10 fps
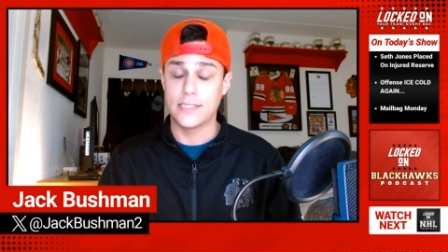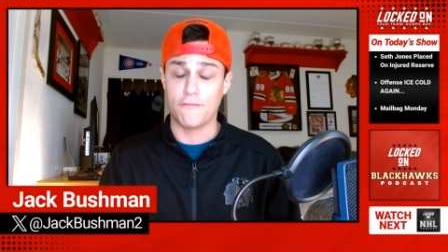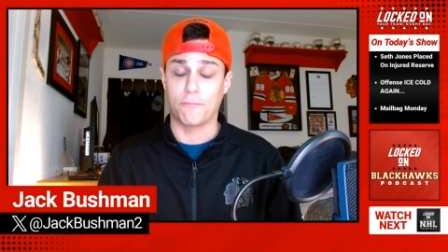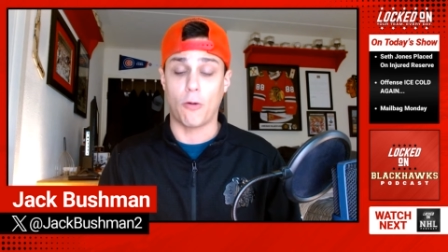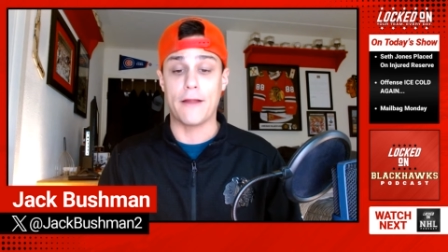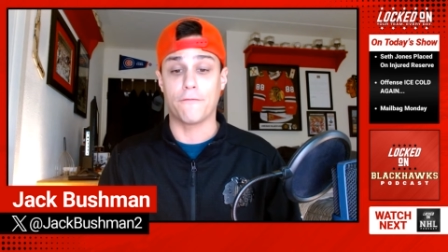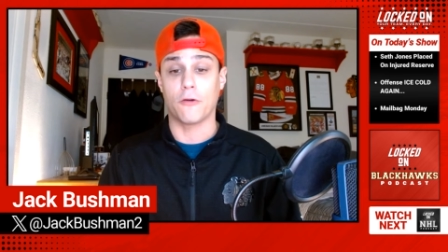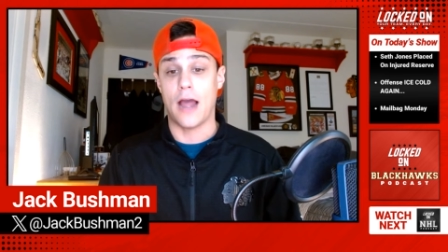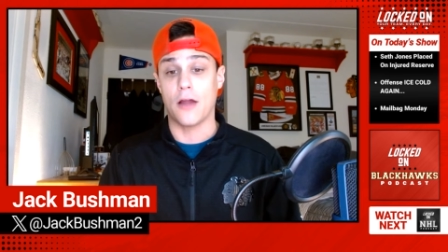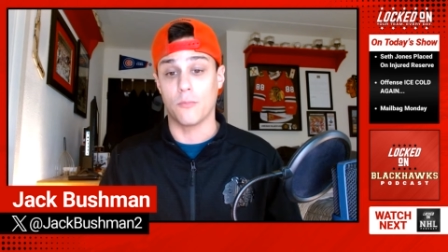Tough break for
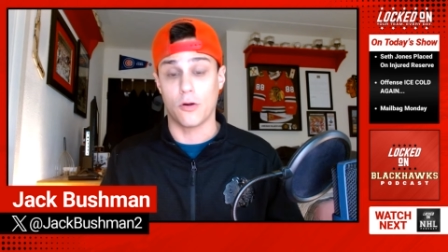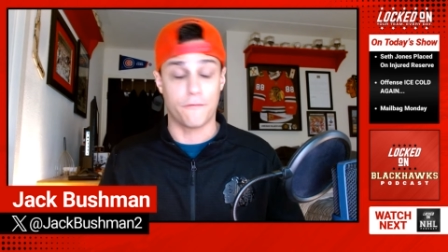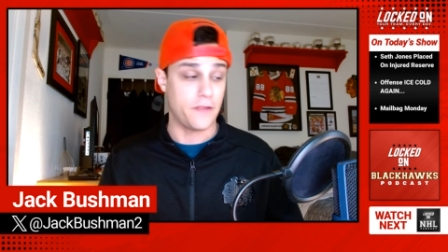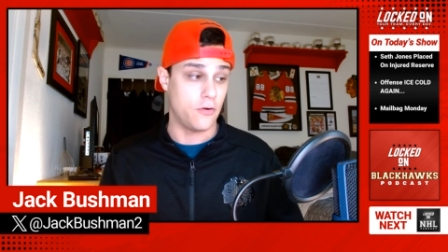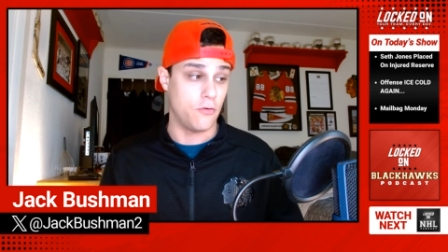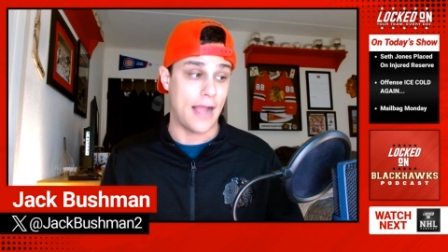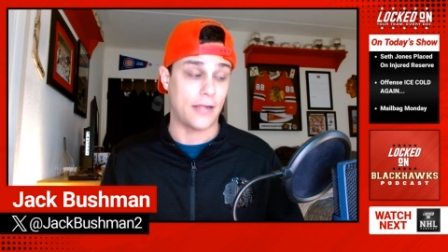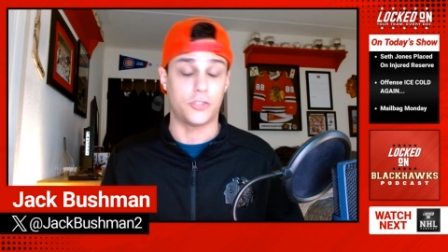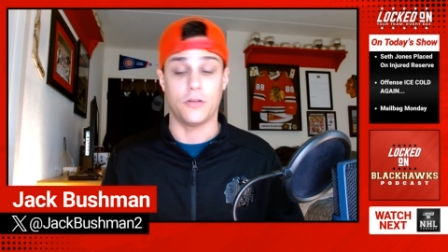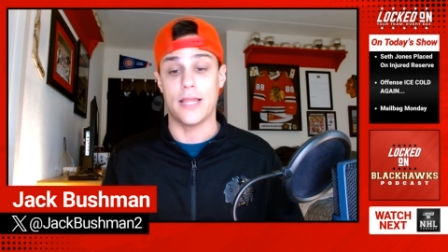Connor Murphy, who
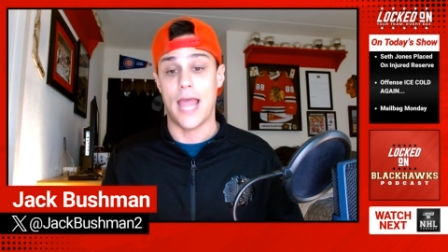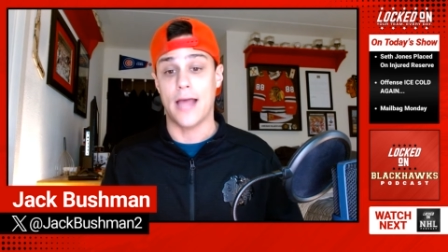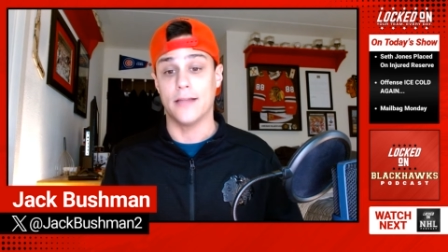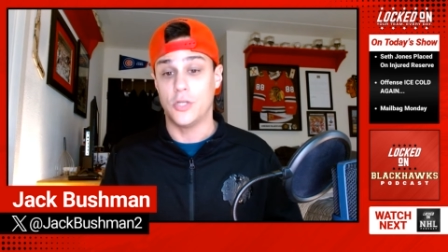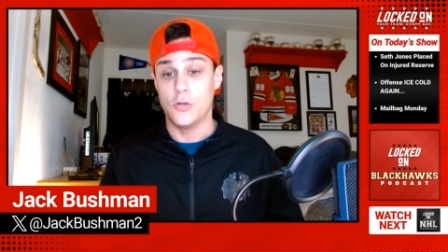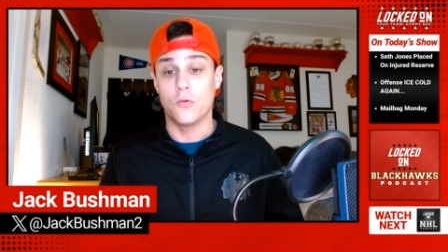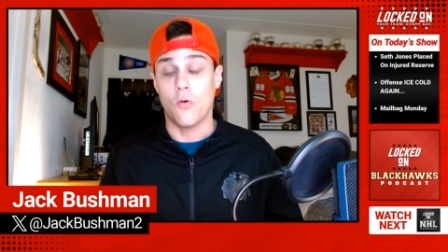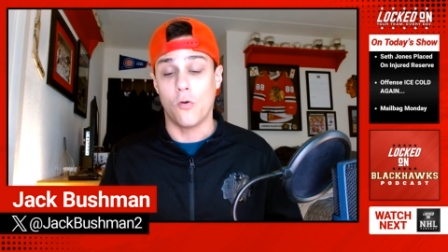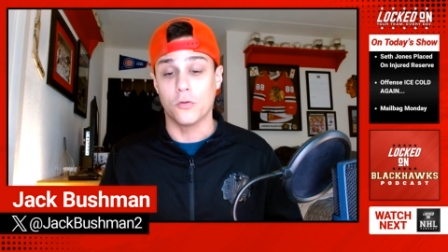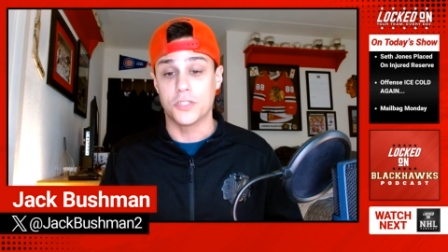actually had two
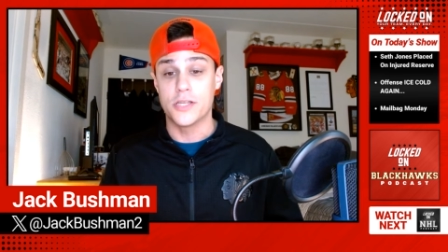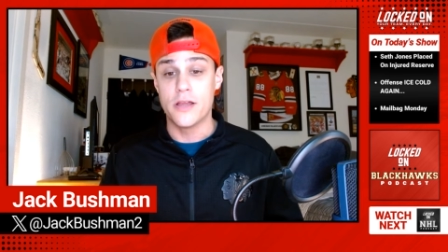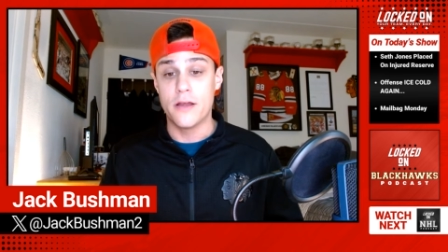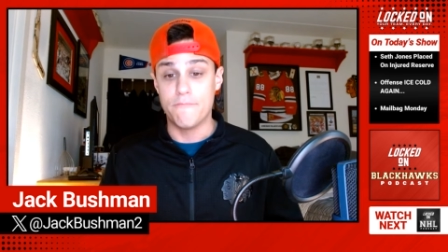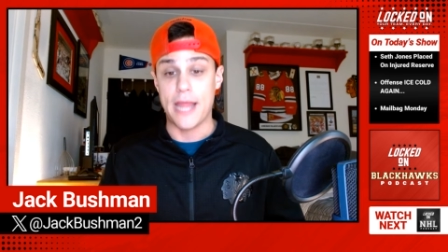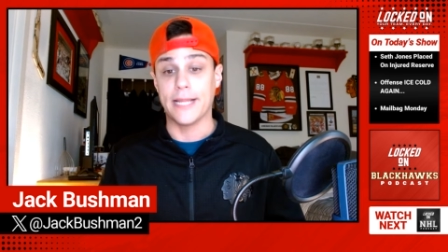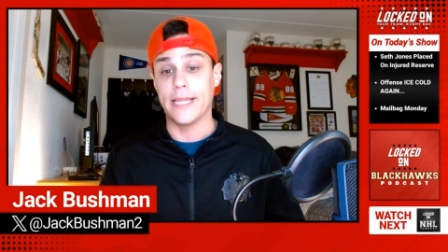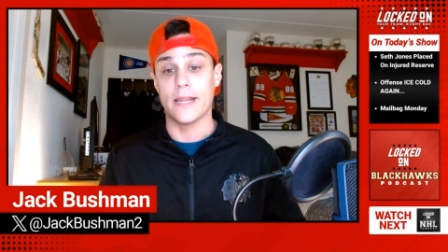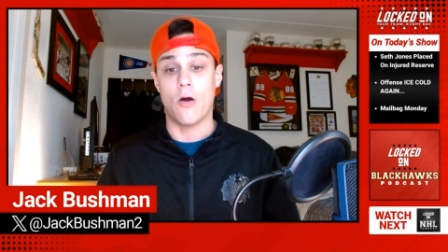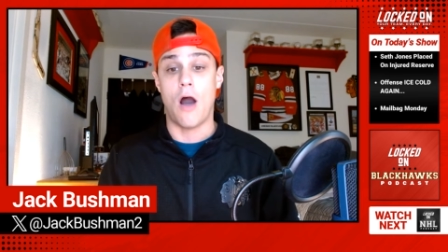goals bank
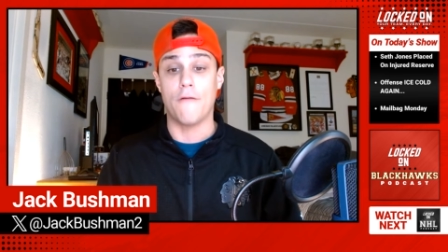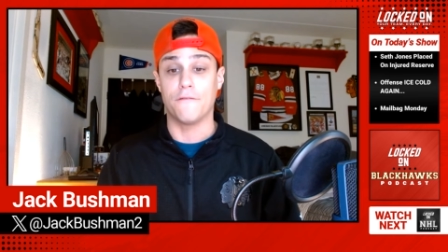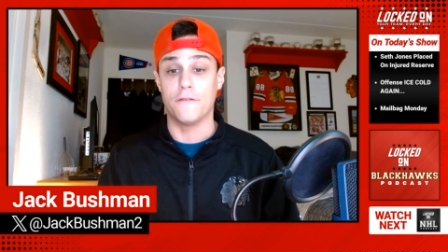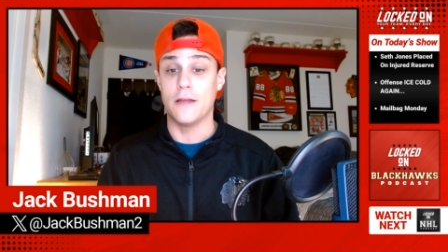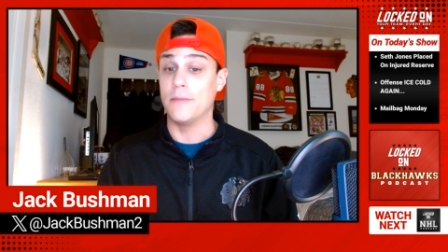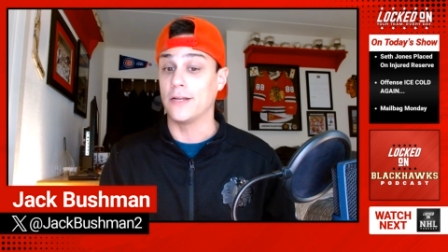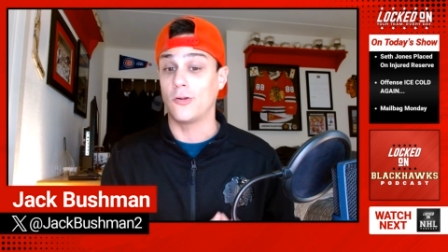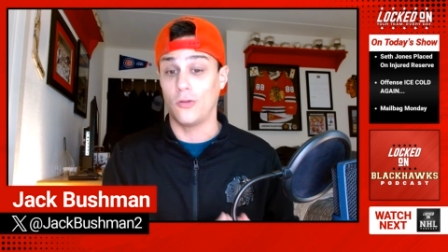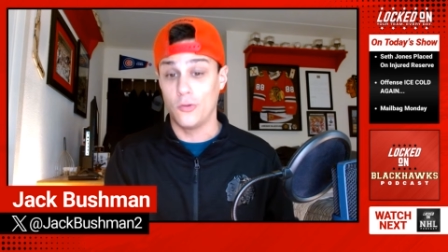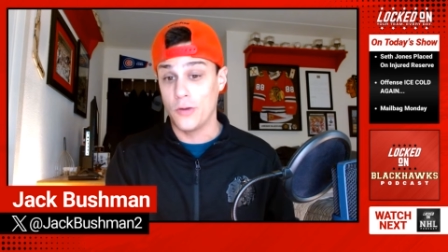in off of him,
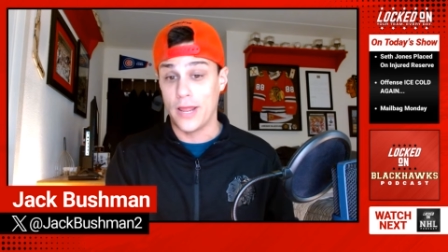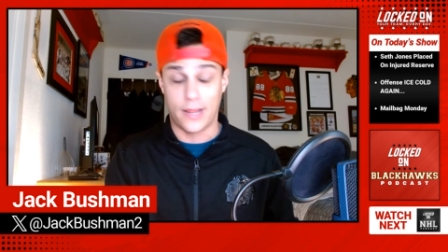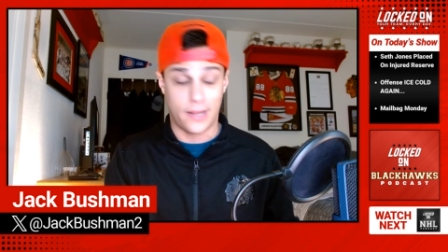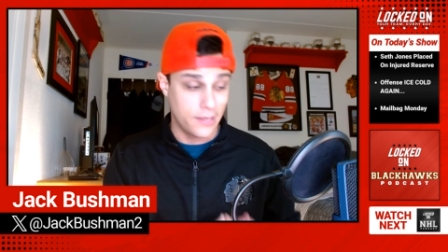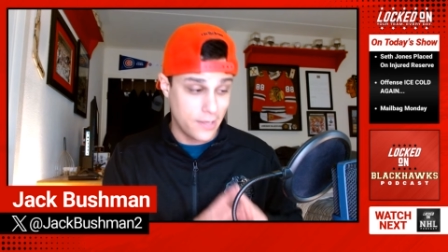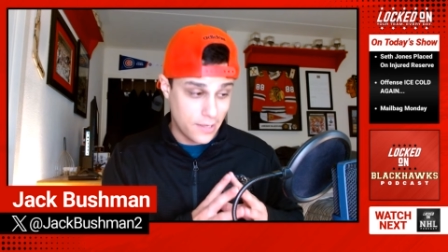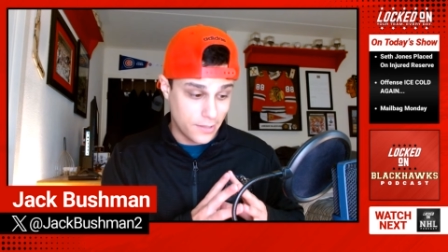including